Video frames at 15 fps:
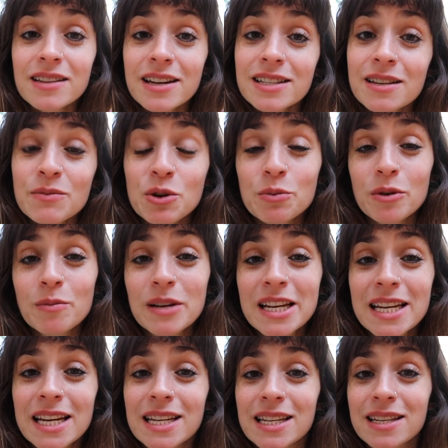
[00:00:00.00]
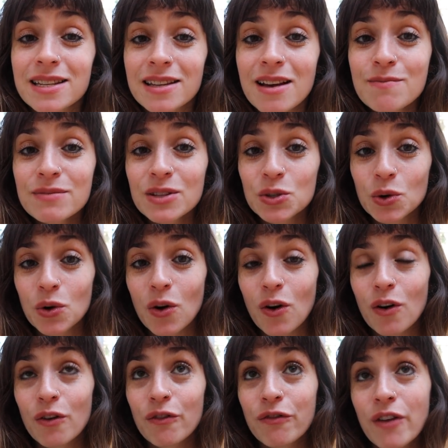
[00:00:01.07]
item you'll probably need is some sort
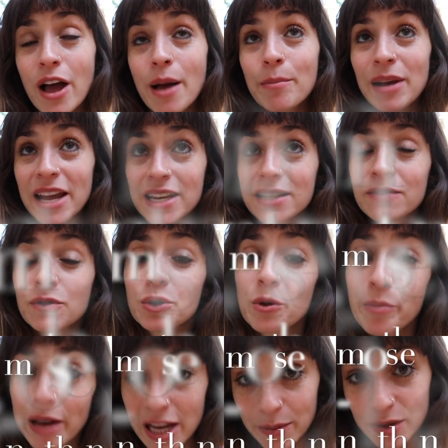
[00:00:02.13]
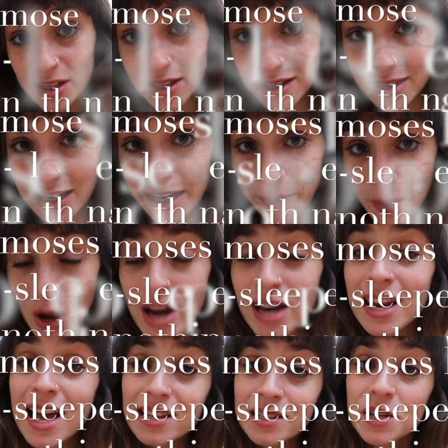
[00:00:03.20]
of place for your baby to sleep,
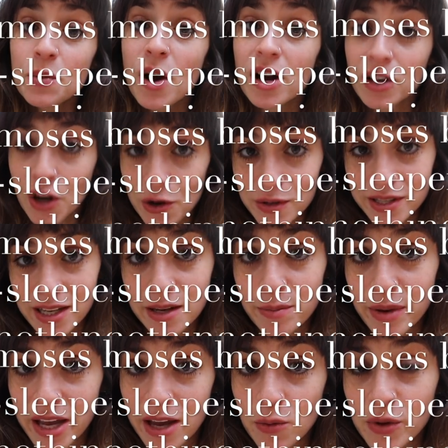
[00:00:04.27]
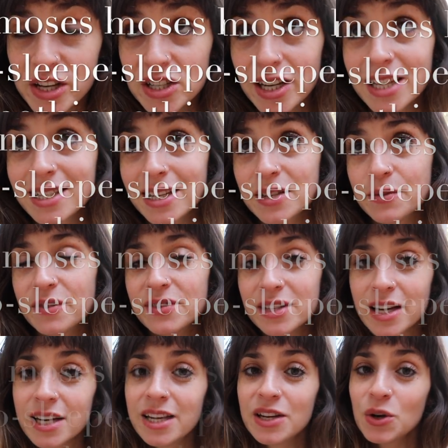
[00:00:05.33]
unless you are co-sleeping, which I did with
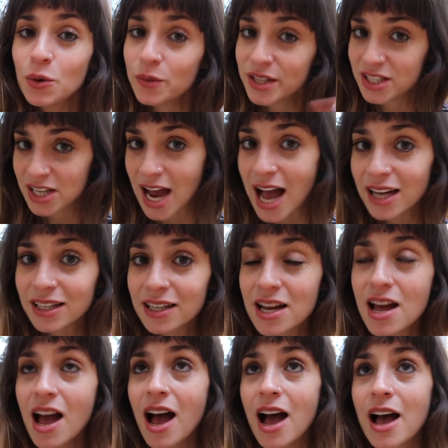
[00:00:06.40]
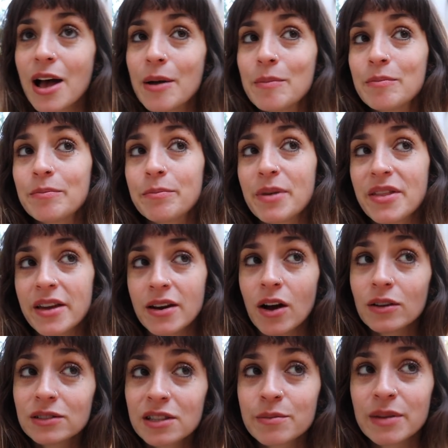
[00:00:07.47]
Sonny, not with Jack. But then
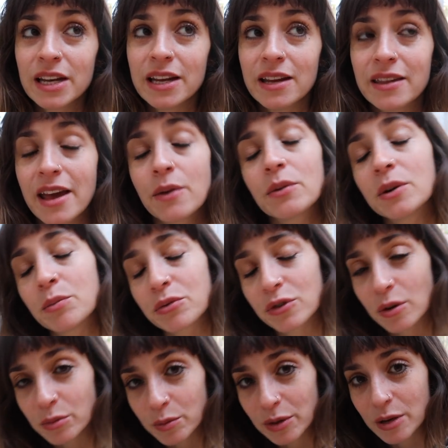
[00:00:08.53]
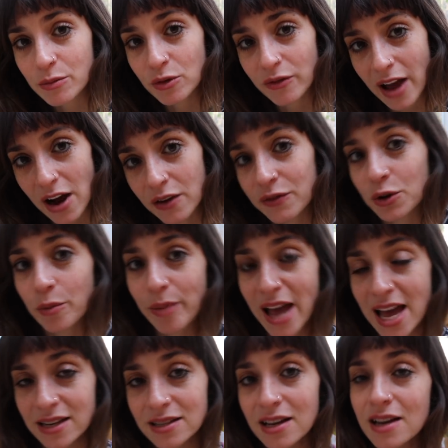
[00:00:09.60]
ultimately they will probably move out of your
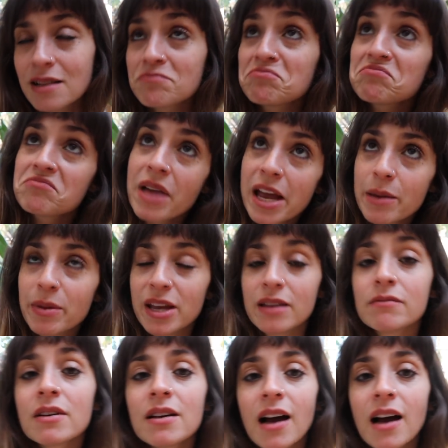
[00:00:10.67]
bed, maybe.